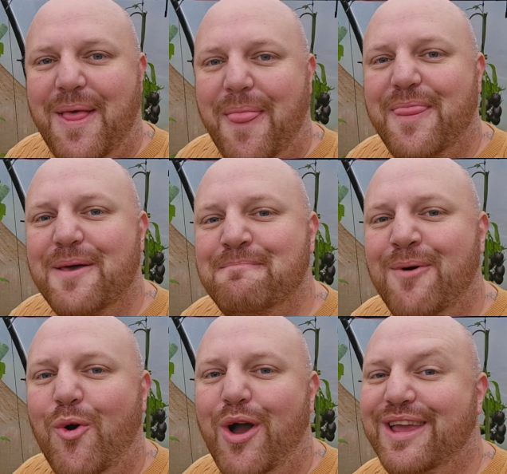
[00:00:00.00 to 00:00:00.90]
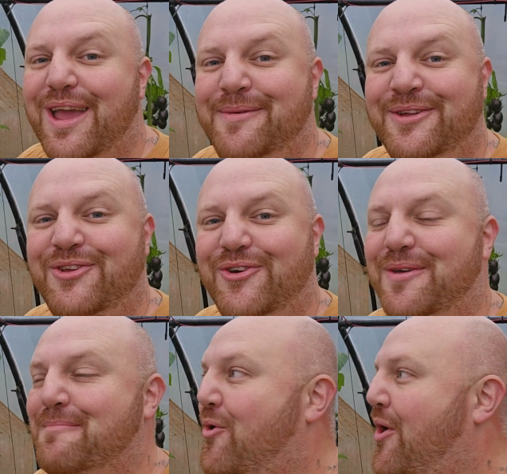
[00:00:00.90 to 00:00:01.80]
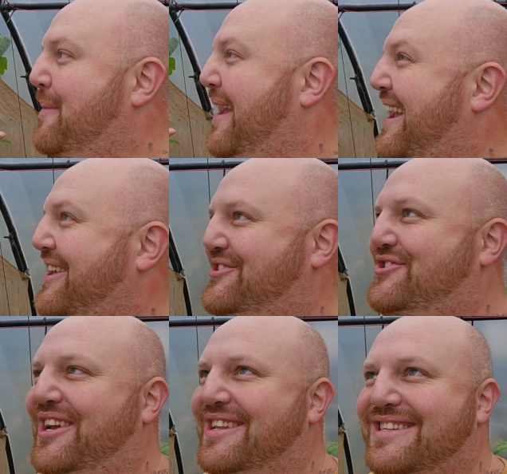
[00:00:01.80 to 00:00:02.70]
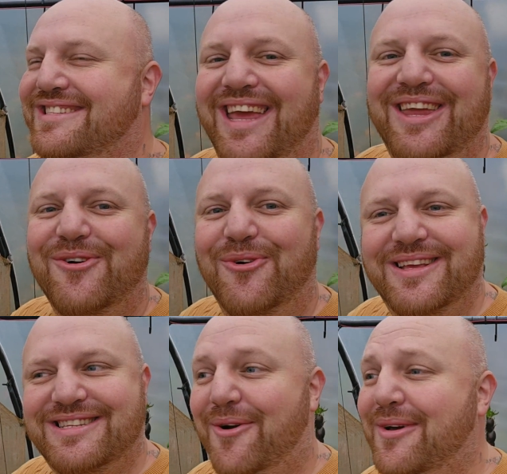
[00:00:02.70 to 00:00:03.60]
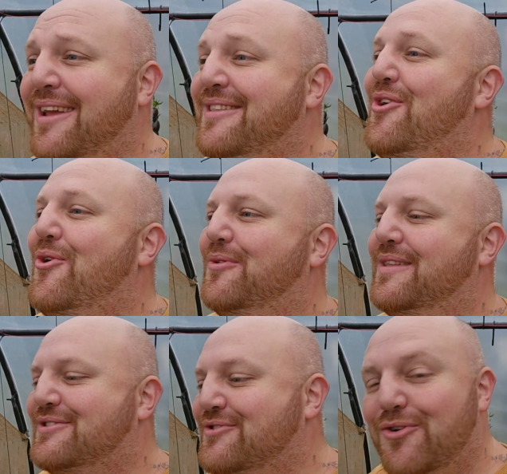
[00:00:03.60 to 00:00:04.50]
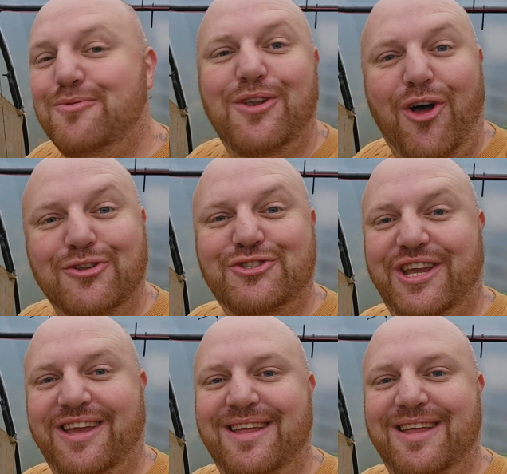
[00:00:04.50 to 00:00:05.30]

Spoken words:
The more I come in here, the more I'm itching to take all this out, and I know there's no logic in it